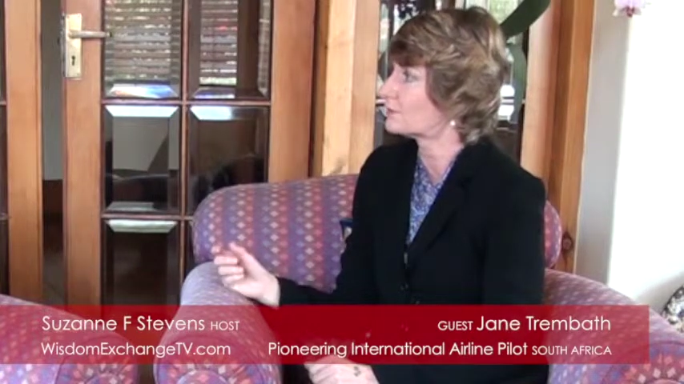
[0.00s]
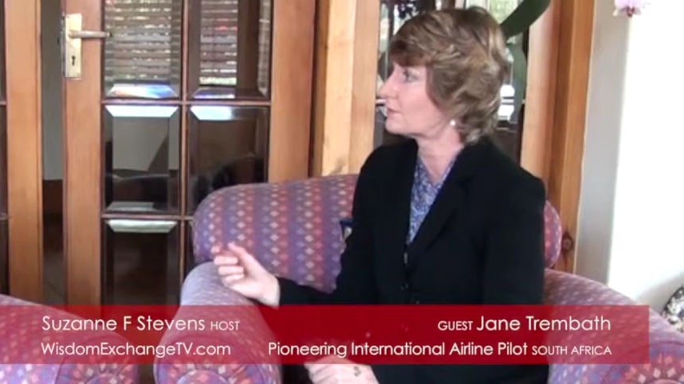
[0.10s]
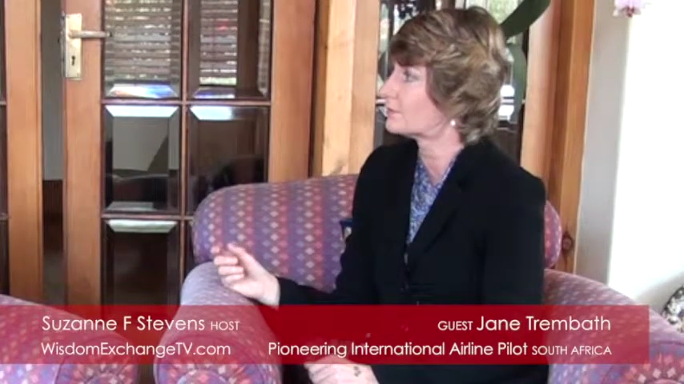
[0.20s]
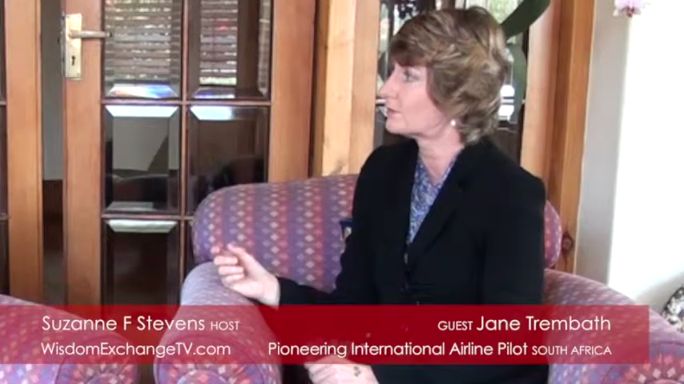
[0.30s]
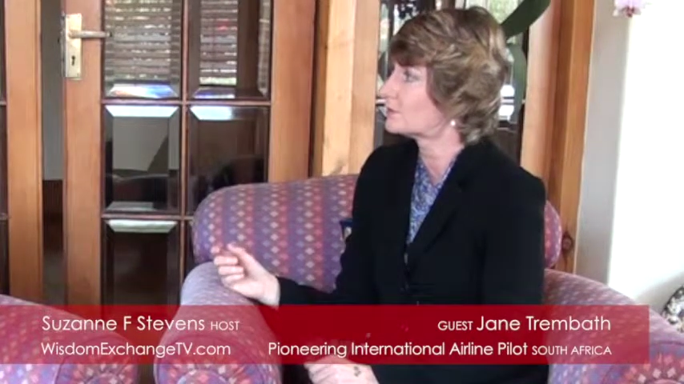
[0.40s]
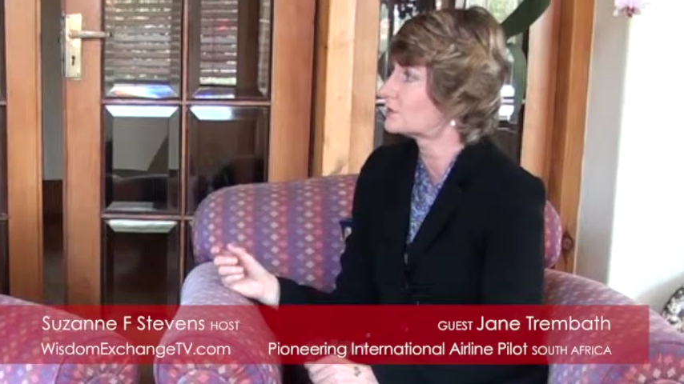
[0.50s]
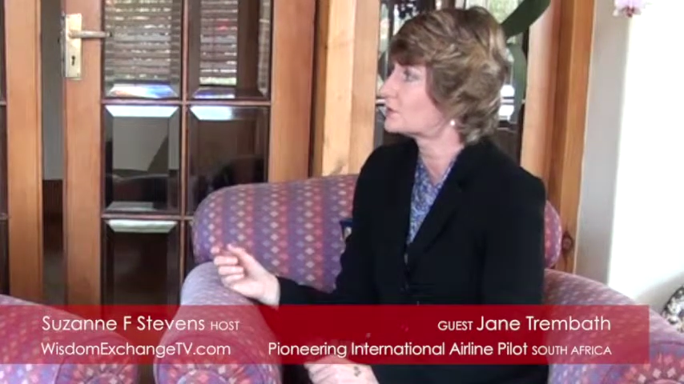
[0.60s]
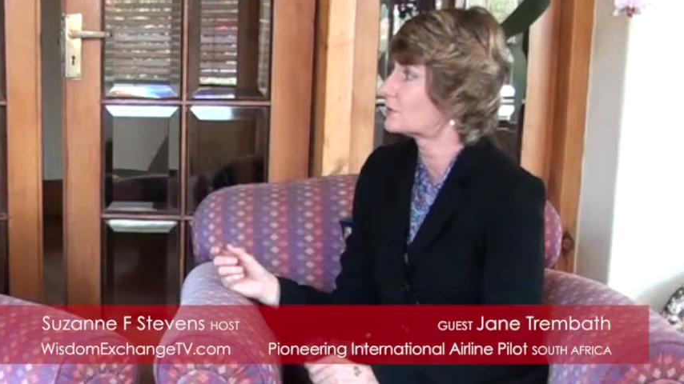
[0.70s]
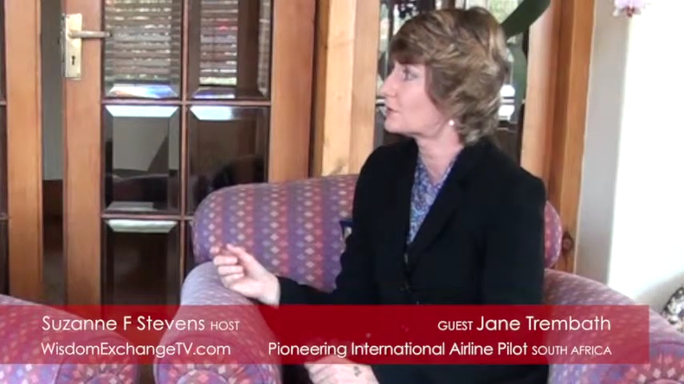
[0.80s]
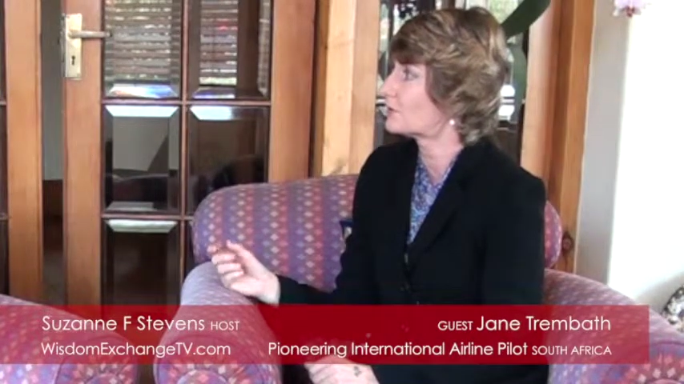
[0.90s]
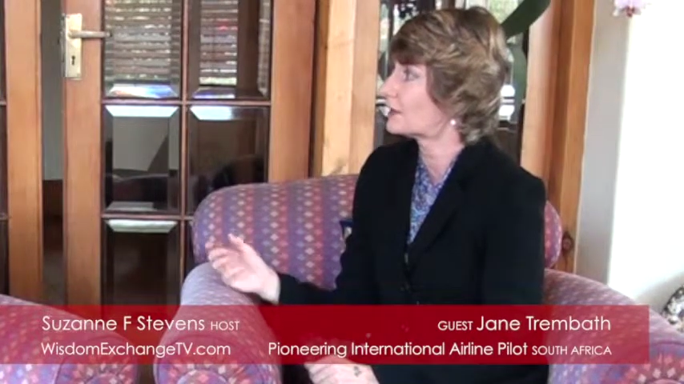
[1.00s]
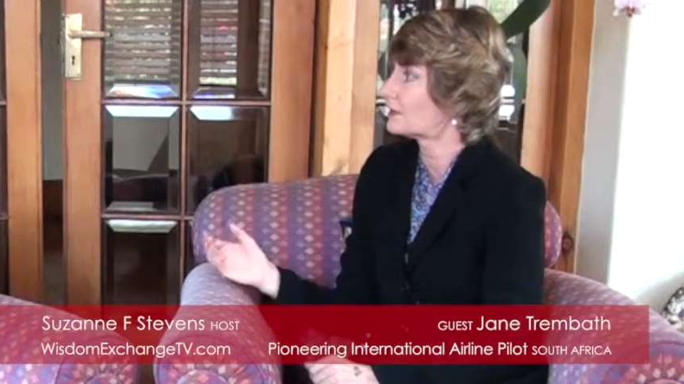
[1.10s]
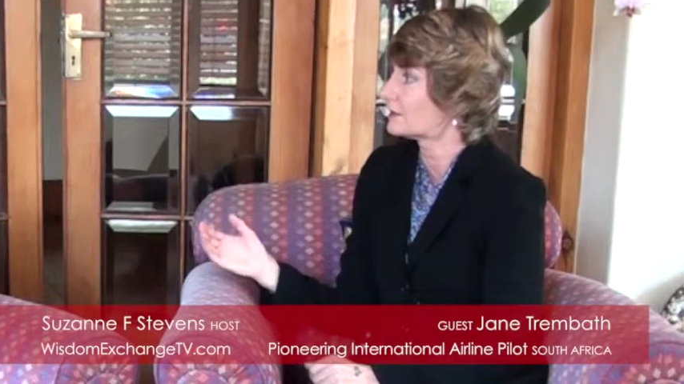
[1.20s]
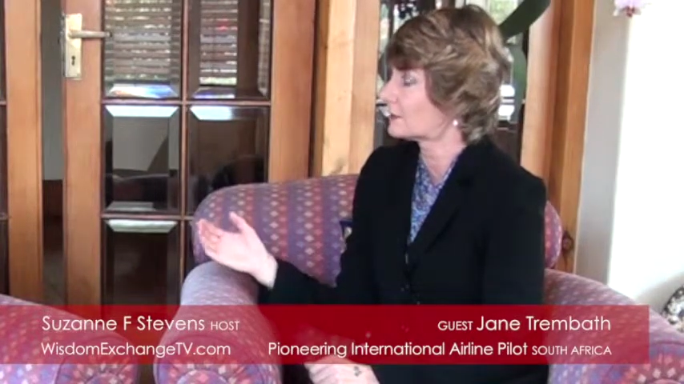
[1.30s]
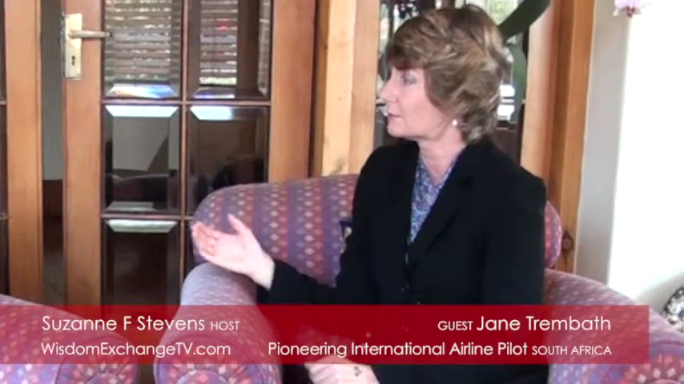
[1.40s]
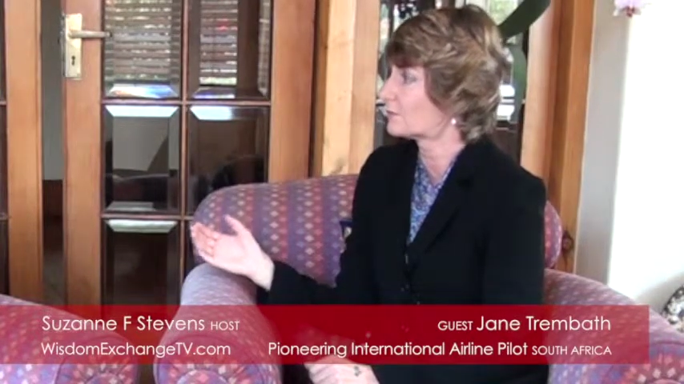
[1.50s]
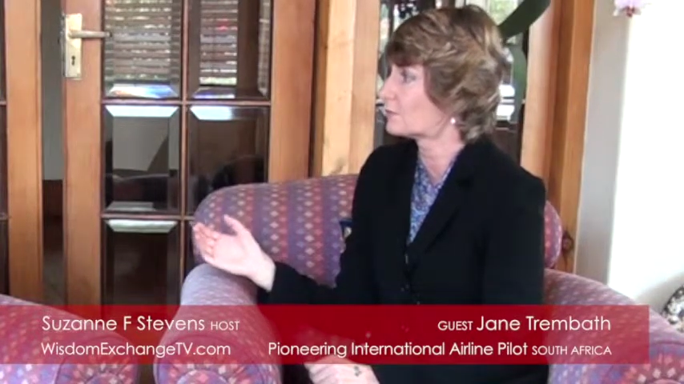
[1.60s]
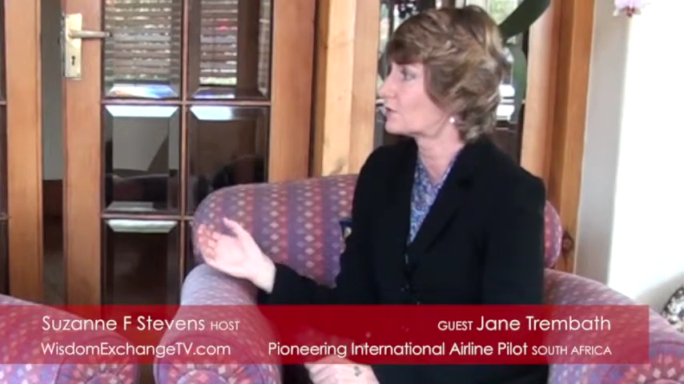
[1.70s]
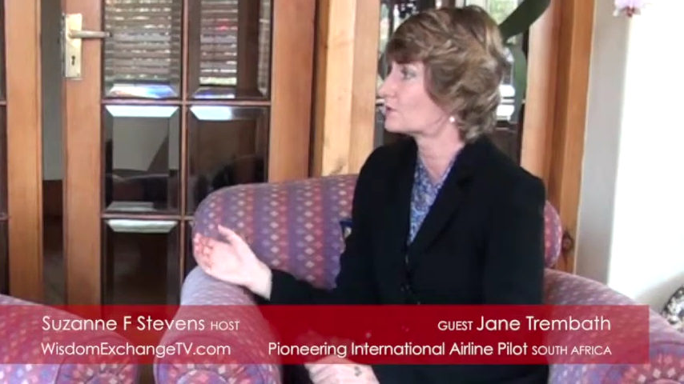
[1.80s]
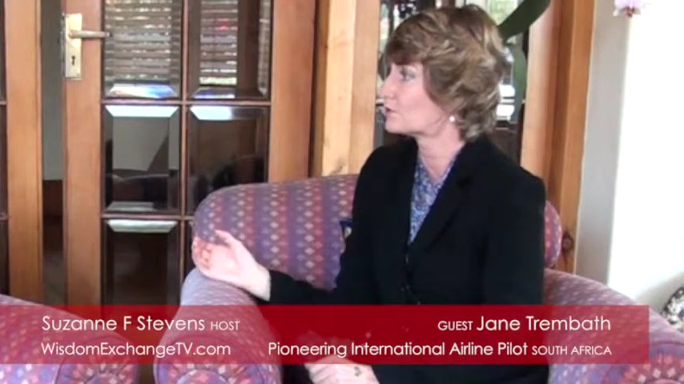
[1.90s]
him to go and help them
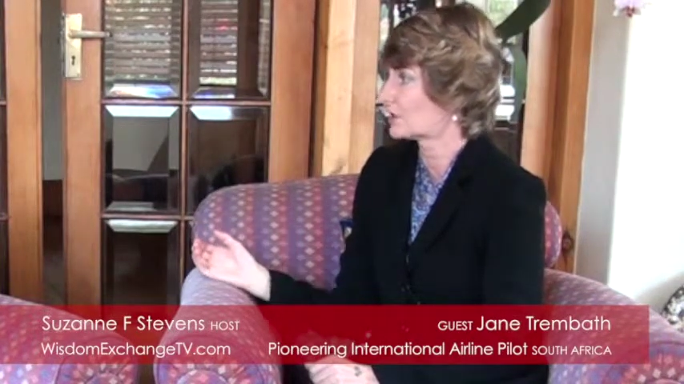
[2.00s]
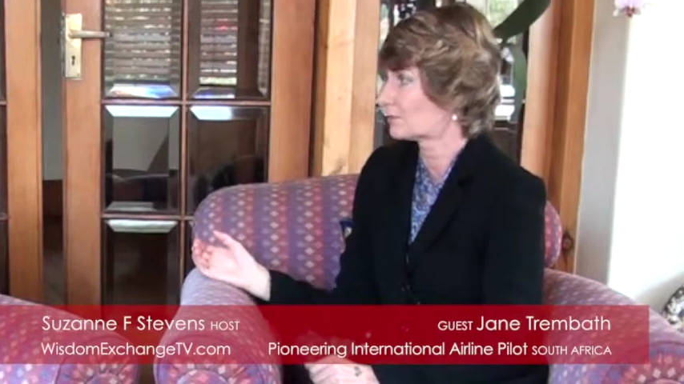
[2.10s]
with a drunk